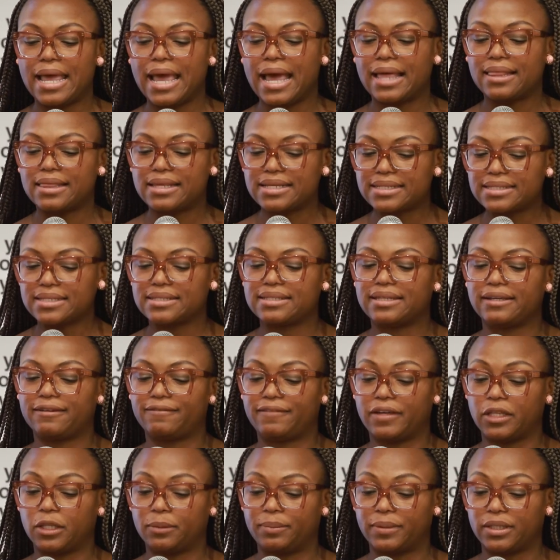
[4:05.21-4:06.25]
and this is the
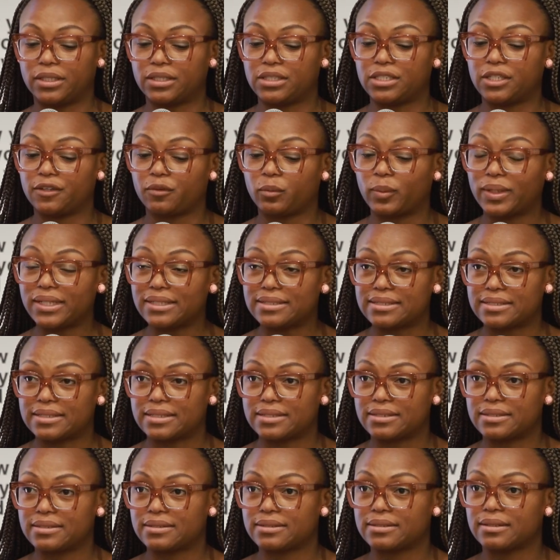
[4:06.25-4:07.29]
availability of
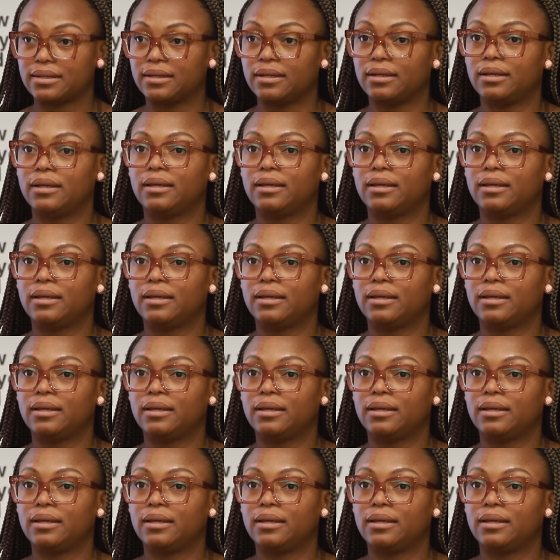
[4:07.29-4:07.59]
witnesses.